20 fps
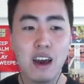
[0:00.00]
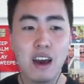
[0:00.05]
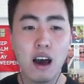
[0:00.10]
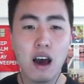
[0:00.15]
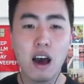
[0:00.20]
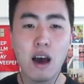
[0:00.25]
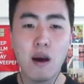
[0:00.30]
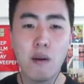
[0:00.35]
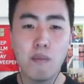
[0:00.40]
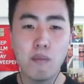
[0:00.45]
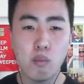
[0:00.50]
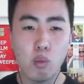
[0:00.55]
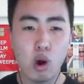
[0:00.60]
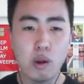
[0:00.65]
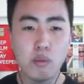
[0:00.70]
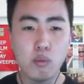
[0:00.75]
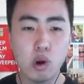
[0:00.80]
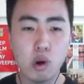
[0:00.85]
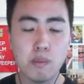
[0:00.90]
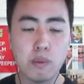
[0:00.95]

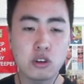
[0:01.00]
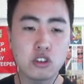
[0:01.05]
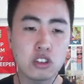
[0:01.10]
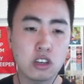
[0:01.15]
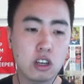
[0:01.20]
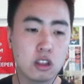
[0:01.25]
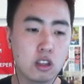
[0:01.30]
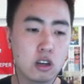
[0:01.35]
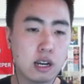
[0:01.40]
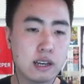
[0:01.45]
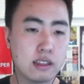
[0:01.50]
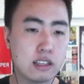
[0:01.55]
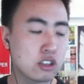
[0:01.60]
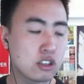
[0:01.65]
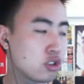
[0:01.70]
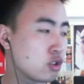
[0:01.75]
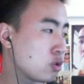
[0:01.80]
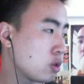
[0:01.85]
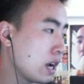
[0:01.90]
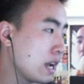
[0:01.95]
One person could look at this
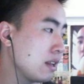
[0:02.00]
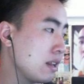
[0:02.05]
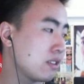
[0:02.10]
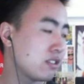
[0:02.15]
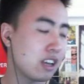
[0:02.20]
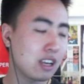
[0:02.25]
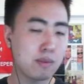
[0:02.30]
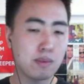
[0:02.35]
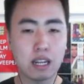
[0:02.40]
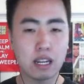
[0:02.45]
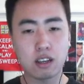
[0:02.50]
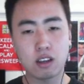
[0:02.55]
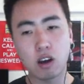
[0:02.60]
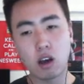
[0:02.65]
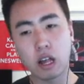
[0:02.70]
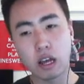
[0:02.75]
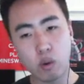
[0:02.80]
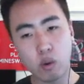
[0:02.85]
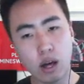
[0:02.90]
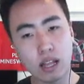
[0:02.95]
trade segment and go
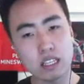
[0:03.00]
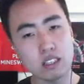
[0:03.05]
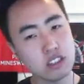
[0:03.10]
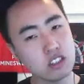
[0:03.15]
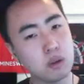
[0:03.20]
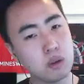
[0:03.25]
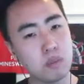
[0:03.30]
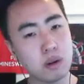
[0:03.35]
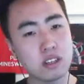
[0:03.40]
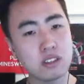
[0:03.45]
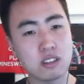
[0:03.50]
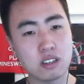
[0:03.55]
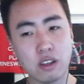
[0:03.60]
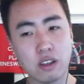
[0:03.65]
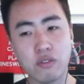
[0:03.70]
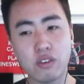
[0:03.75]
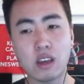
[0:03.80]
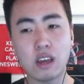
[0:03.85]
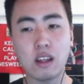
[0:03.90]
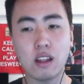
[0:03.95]
like, wow, that's actually pretty
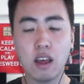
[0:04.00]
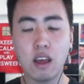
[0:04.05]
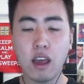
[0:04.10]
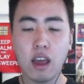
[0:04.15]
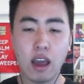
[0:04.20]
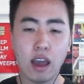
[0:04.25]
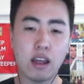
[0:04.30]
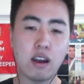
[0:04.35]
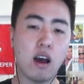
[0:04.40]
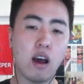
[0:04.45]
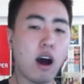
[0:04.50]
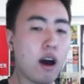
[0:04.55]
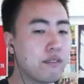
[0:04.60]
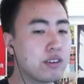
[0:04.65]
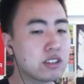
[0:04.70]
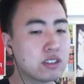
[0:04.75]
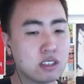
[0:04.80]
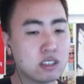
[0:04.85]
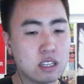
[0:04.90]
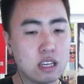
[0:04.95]
significant. And
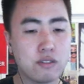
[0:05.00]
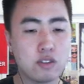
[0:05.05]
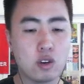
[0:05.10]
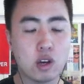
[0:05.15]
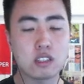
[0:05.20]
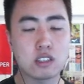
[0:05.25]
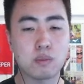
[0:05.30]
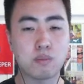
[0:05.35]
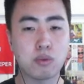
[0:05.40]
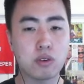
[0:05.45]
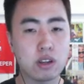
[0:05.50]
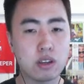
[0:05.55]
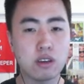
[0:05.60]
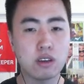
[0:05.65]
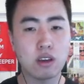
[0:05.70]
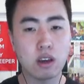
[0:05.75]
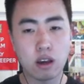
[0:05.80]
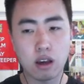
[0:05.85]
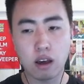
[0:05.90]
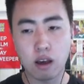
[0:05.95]
obviously TF2 has a
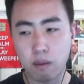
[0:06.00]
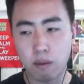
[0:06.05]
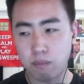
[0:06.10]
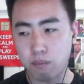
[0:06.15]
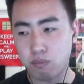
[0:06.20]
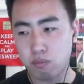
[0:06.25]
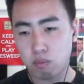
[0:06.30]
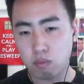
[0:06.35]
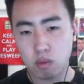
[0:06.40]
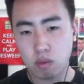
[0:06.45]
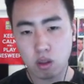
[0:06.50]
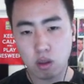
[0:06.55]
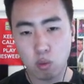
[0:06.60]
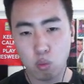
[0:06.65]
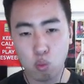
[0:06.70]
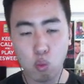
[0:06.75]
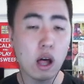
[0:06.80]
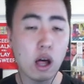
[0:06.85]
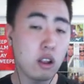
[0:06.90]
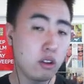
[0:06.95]
pretty
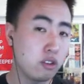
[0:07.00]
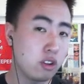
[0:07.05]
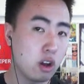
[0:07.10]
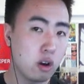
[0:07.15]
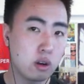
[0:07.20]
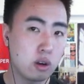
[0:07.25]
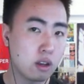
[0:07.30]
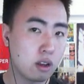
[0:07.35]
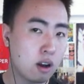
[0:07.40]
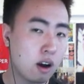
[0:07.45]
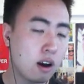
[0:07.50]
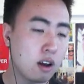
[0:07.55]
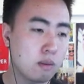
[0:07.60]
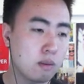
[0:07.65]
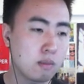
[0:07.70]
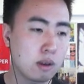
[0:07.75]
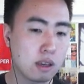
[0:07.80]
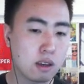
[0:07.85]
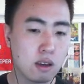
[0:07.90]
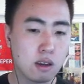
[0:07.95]
well-known
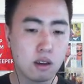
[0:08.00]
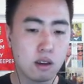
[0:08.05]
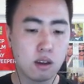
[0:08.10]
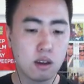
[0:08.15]
economy.